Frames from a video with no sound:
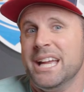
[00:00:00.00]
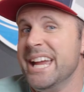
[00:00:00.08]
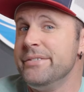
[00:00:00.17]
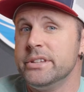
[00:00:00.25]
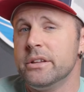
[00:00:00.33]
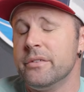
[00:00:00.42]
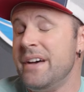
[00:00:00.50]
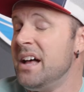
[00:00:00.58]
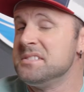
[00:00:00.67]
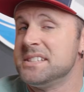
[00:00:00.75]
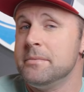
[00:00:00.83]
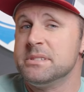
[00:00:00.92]
Even though the
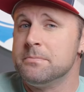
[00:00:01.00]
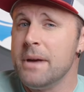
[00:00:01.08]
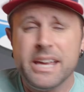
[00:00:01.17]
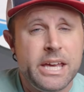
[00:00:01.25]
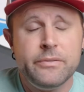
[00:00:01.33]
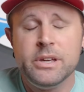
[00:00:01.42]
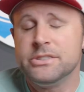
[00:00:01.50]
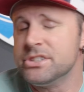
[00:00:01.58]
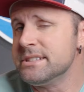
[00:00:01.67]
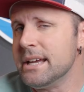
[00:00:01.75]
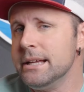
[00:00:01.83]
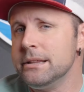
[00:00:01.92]
valve stems may give you
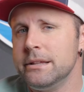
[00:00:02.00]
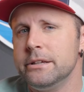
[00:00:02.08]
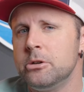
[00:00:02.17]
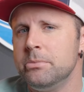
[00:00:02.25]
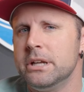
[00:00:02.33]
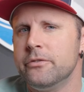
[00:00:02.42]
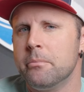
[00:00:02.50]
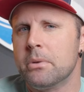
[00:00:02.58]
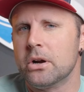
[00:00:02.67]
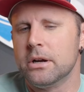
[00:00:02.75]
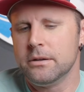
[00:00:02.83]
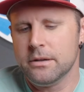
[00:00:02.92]
just a little bit of a
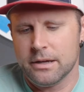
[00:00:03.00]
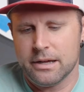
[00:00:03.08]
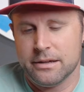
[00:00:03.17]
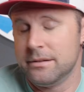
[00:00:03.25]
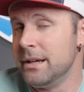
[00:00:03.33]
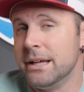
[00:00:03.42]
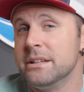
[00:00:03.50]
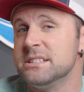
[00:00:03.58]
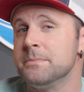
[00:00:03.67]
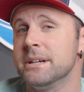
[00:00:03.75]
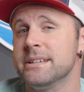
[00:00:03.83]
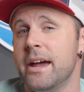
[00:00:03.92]
burn, at
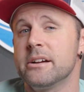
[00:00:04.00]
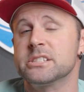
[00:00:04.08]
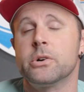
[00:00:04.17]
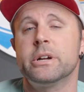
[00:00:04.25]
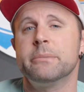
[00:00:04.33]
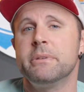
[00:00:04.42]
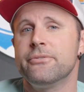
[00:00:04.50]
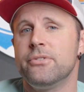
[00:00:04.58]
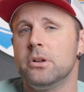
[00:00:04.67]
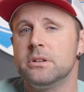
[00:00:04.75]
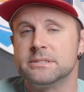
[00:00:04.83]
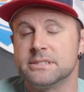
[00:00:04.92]
least my tire is going to be
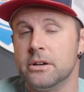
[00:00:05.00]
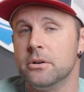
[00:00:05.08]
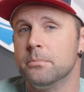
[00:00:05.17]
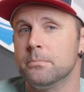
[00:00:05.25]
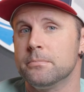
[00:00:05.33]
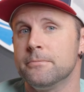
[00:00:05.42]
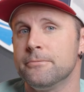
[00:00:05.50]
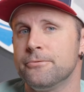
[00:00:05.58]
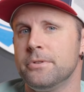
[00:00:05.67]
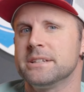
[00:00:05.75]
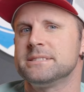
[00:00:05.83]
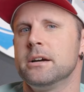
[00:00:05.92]
full, so
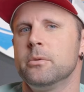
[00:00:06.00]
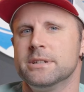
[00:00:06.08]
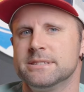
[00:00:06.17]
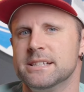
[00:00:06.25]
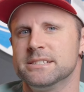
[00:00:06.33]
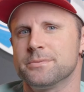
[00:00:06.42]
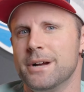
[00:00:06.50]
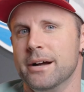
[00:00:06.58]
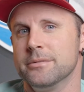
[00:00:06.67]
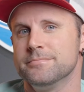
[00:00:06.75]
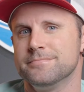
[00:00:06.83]
Flextail wins this round.